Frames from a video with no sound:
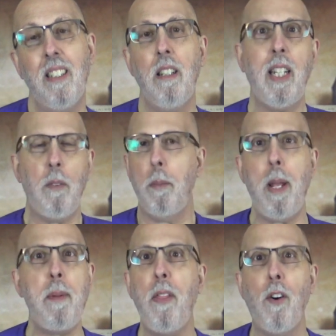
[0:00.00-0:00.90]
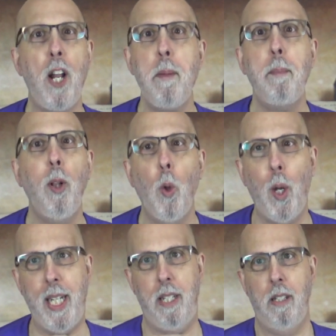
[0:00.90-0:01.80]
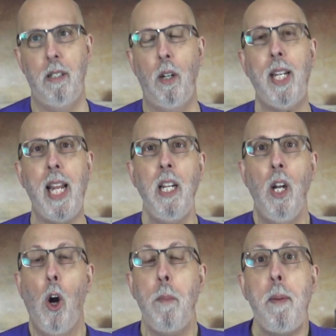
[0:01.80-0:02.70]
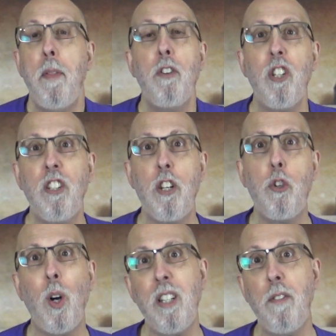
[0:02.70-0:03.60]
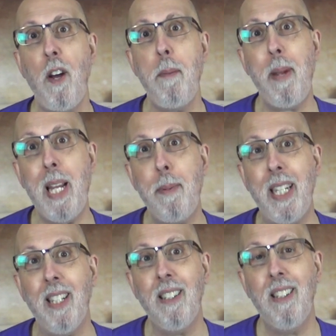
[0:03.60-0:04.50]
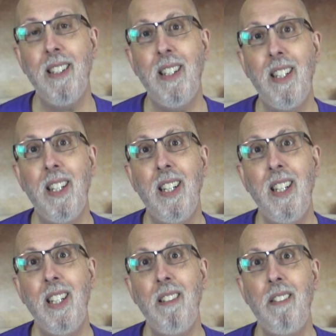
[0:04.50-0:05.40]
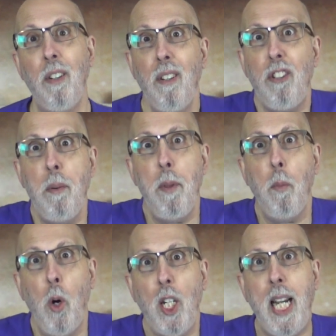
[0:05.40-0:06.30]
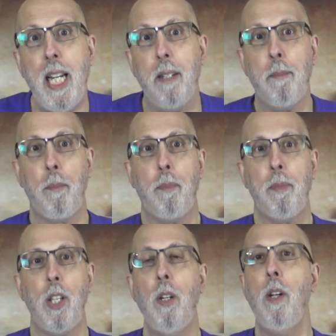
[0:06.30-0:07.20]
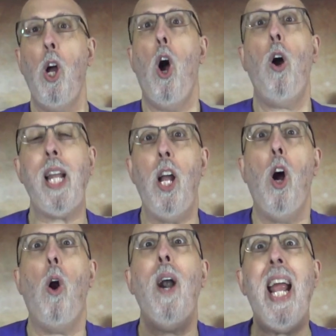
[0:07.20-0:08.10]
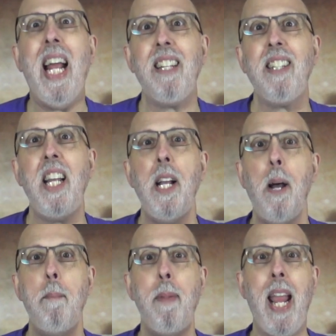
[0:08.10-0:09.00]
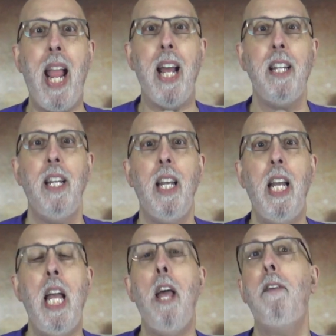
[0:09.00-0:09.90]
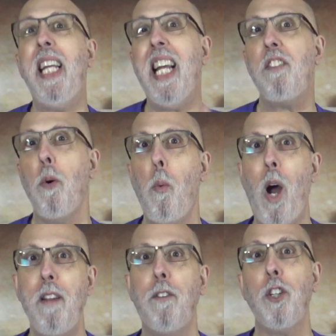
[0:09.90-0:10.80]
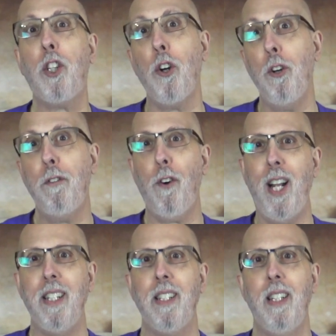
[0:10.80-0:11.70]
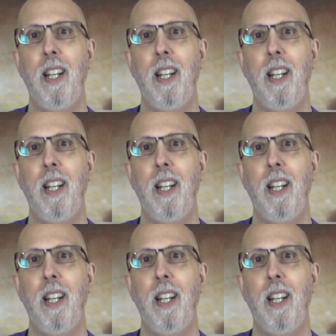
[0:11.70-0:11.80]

Okay, well, maybe they're unemployed, okay? Or maybe they're just a trust fund baby. You know, don't assume they're working, you know? Okay, or asking a man if he has a wife or girlfriend.